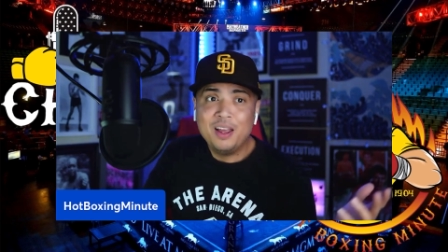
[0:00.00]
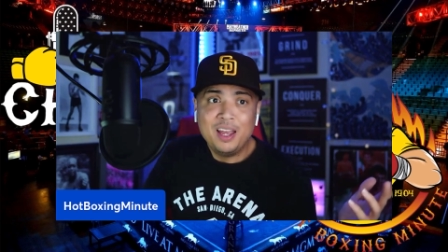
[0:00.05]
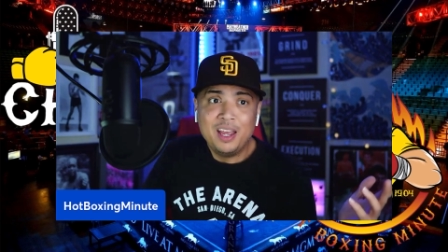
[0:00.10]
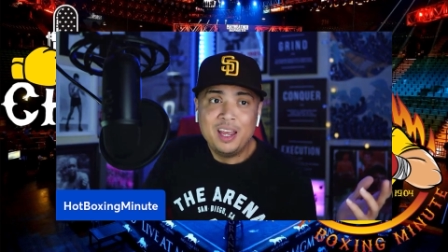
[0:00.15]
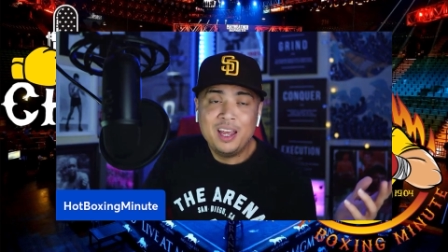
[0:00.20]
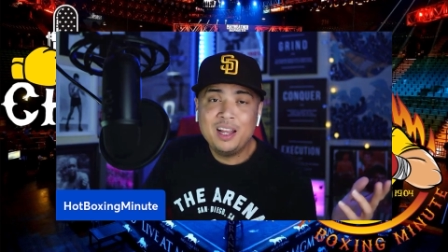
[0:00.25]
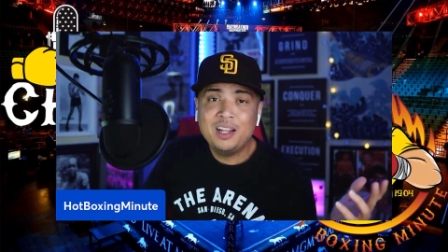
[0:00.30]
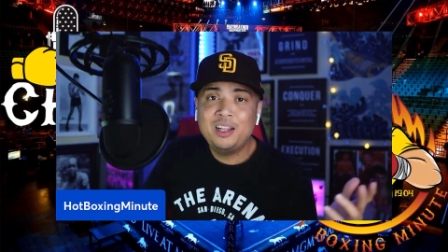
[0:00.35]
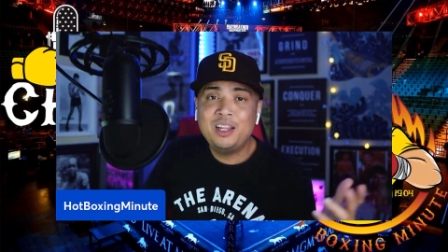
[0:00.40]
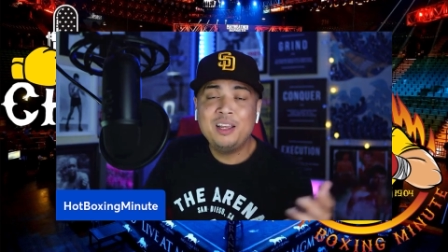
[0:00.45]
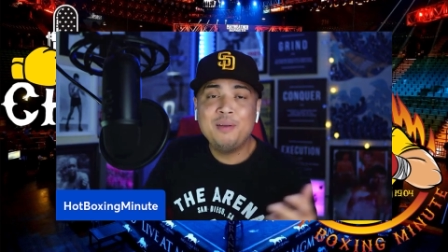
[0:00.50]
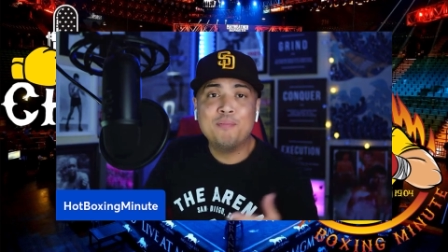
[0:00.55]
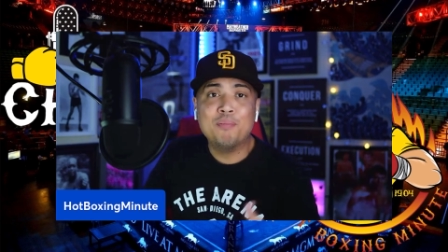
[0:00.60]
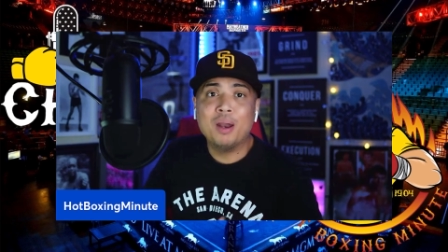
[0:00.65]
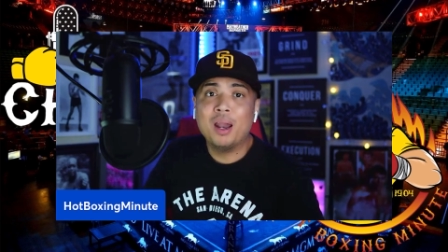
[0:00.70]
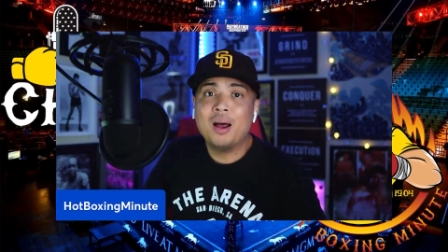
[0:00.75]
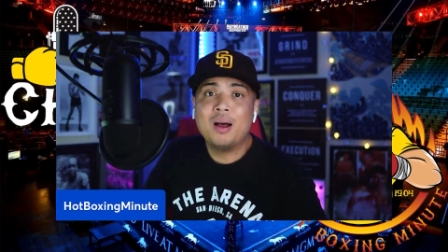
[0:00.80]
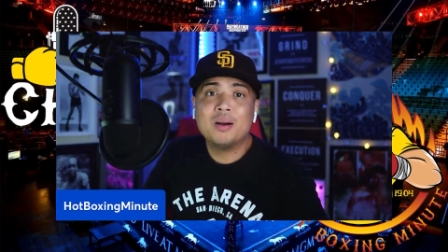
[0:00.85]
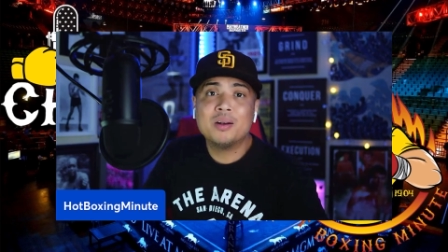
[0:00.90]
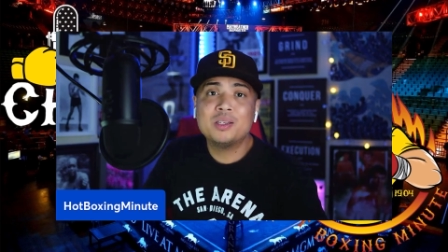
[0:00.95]
hit the
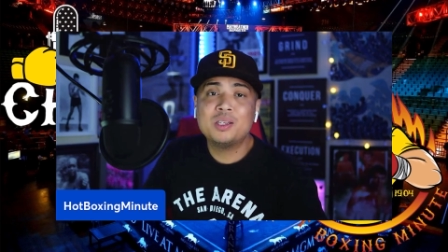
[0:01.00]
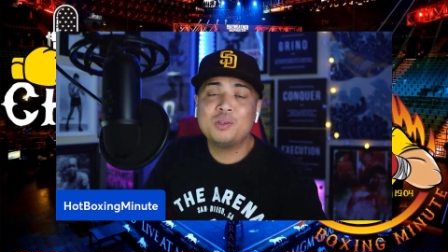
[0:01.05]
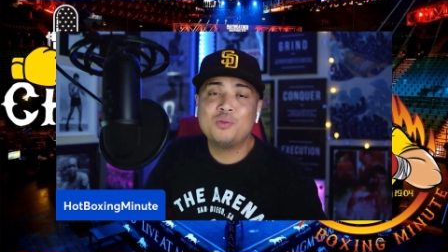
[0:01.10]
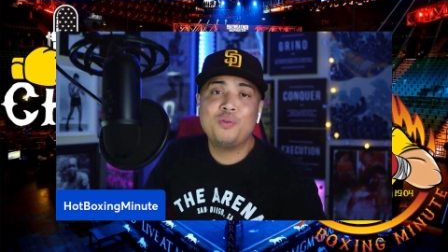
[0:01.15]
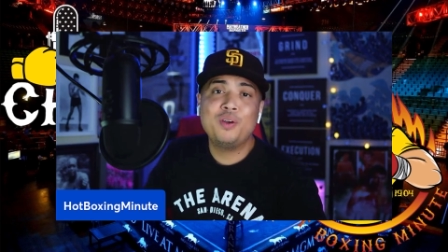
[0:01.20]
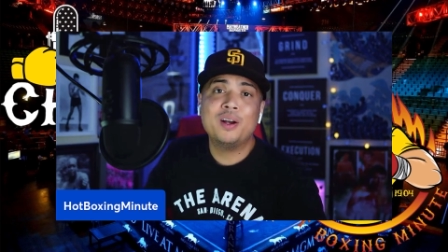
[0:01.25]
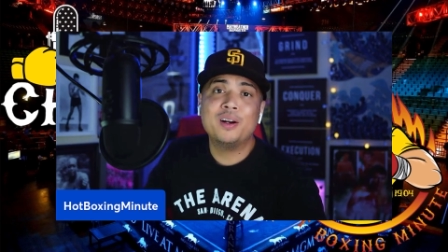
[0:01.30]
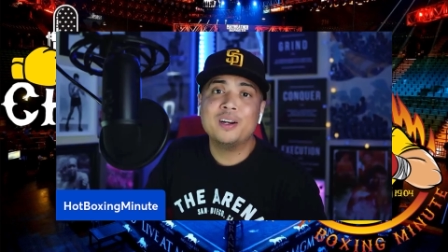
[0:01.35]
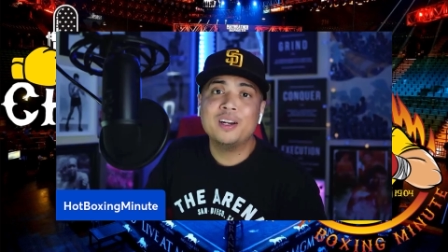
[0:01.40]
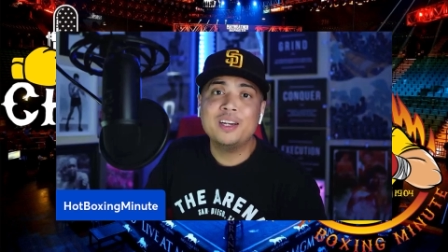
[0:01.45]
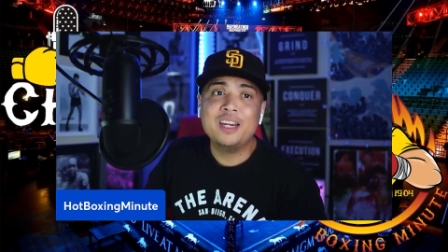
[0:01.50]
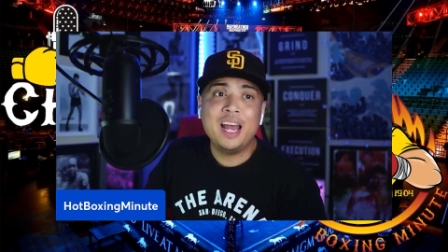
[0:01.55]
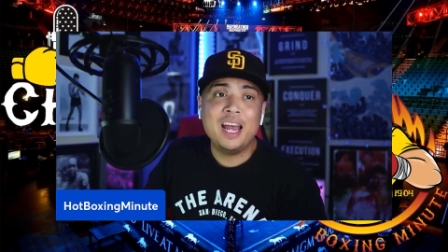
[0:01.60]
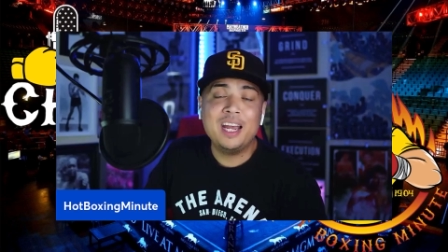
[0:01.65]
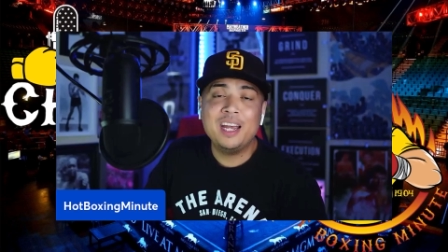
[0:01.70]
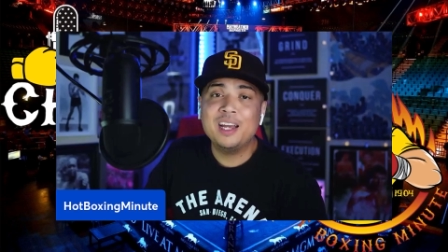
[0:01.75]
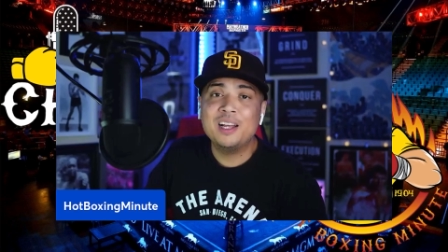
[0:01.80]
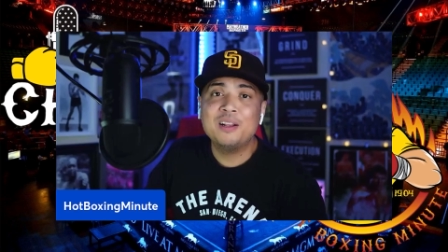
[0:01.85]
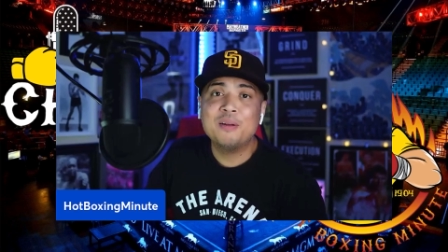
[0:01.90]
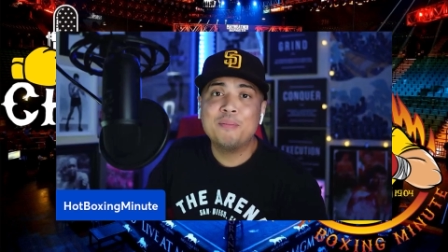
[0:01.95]
blog sphere today
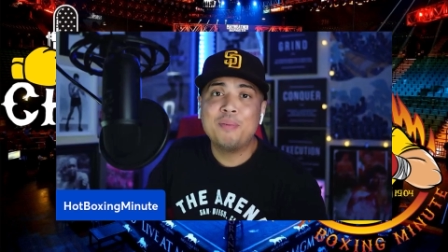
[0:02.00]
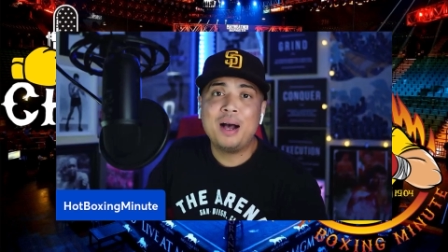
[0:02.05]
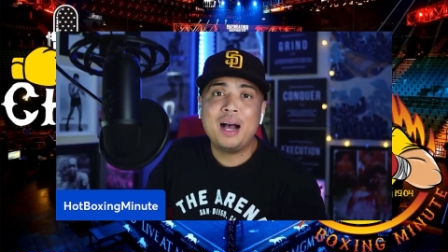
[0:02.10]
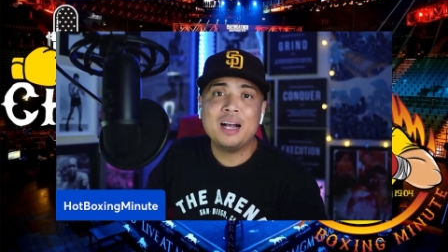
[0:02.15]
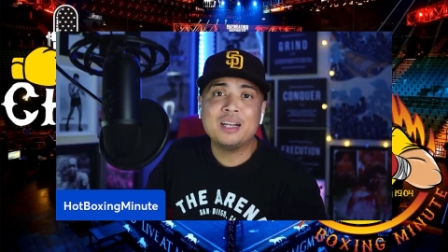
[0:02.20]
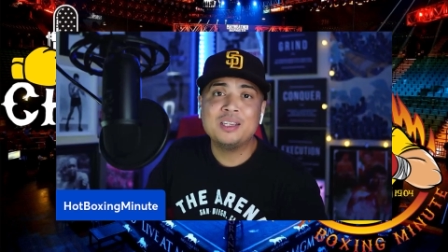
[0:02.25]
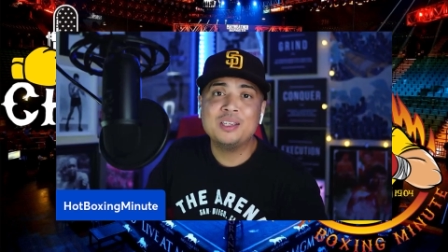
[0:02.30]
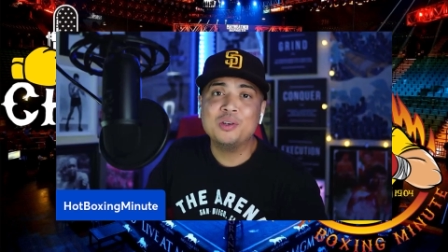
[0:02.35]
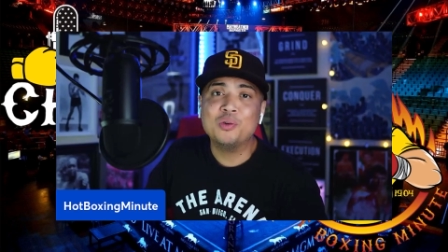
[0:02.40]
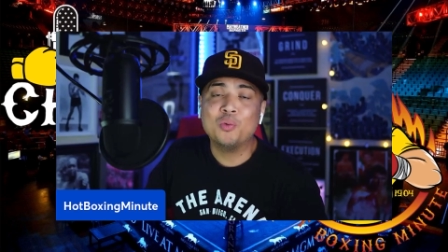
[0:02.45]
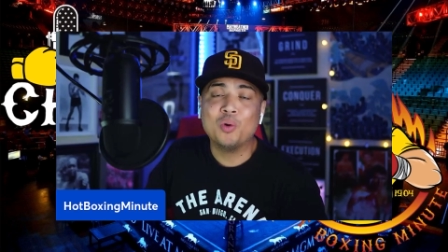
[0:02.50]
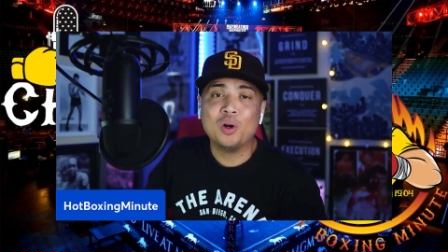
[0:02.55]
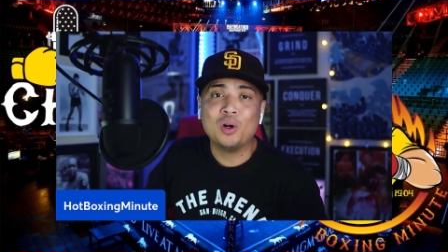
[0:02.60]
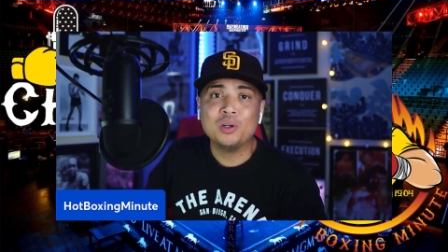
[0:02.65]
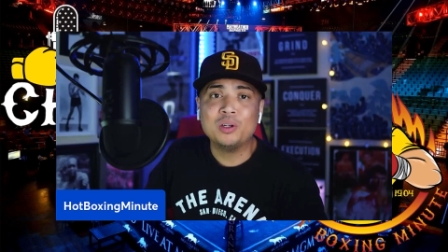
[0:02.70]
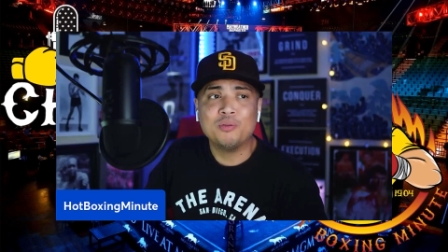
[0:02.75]
in the boxing world.